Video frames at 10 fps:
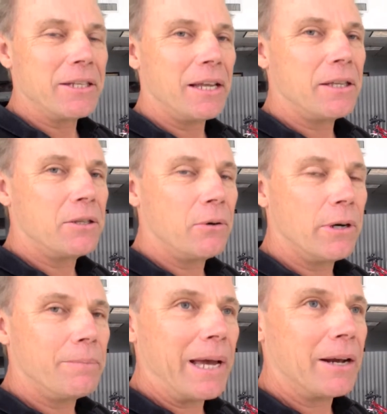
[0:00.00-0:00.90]
got the
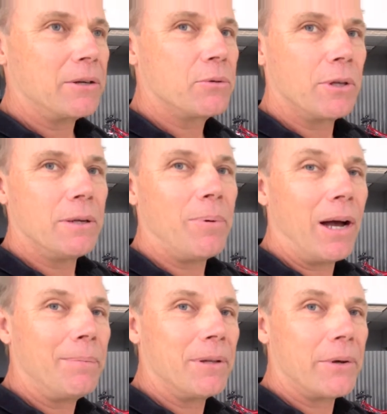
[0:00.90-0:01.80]
touring battery. It's really
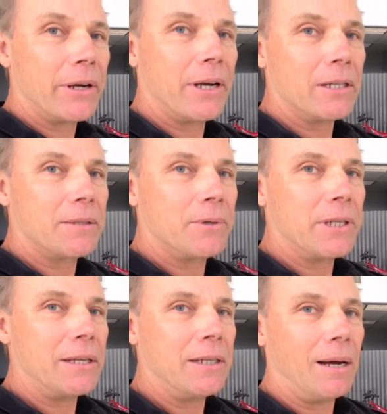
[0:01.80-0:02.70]
popular with our customers.
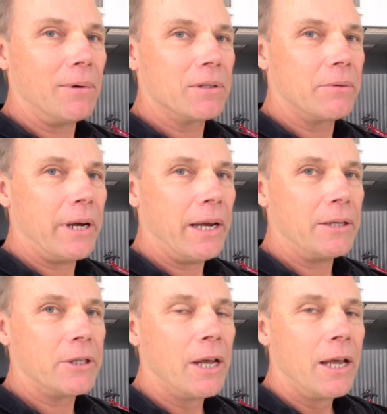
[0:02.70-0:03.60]
That doubles the
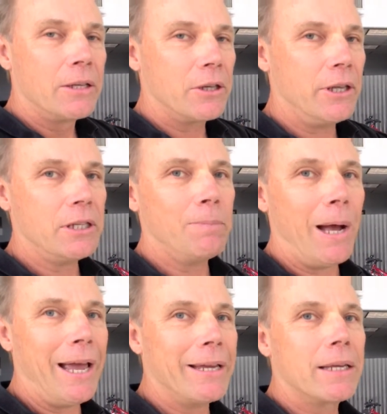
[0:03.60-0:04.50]
range. So this
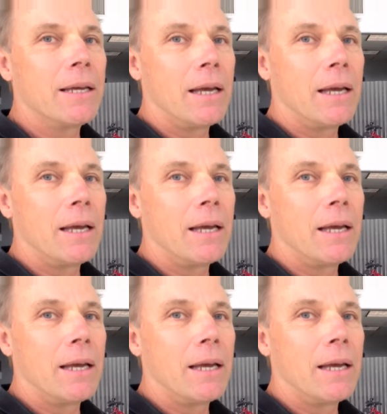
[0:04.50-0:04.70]
bike,